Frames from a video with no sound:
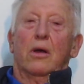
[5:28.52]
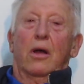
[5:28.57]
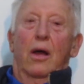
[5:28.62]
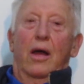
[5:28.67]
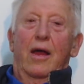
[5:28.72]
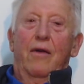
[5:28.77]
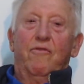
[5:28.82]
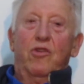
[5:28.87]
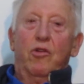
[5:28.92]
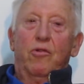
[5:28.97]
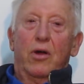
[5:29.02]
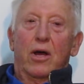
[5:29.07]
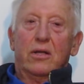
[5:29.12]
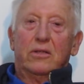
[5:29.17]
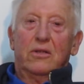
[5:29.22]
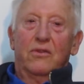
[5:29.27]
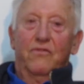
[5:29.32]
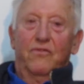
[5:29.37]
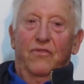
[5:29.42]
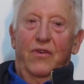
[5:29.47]
Every Roads
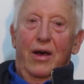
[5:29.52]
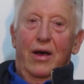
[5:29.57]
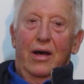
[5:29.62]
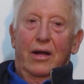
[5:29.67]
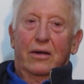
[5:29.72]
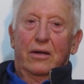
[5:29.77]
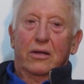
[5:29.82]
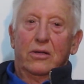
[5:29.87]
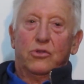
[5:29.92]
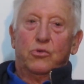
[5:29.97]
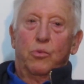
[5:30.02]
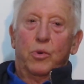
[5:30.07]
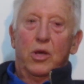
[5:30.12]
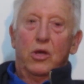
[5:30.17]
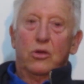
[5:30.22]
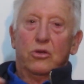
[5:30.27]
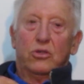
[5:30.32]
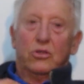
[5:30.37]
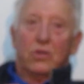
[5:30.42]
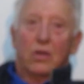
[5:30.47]
and Founders, we
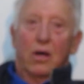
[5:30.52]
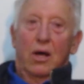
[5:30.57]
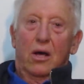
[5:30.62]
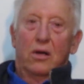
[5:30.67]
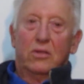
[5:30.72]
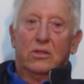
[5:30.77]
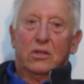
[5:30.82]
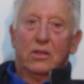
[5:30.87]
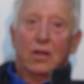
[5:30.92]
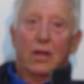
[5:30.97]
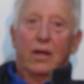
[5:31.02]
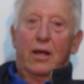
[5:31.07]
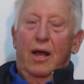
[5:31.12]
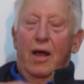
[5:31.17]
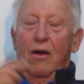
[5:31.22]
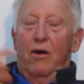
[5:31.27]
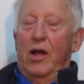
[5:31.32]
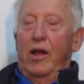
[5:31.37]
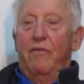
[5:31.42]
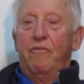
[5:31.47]
used to host
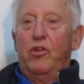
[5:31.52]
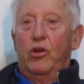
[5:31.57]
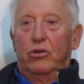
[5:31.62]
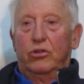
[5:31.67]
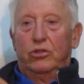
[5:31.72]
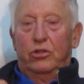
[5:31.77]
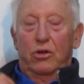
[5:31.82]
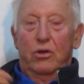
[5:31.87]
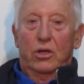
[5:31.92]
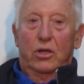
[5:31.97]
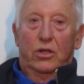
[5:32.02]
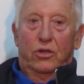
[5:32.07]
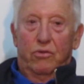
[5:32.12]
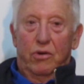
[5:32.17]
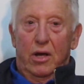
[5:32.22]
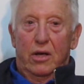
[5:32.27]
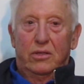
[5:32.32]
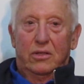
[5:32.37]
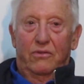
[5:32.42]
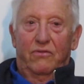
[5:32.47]
every alternate
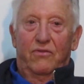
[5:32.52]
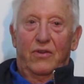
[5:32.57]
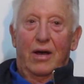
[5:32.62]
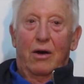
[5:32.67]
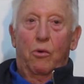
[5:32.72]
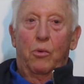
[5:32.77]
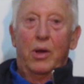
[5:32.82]
Roads and Founders,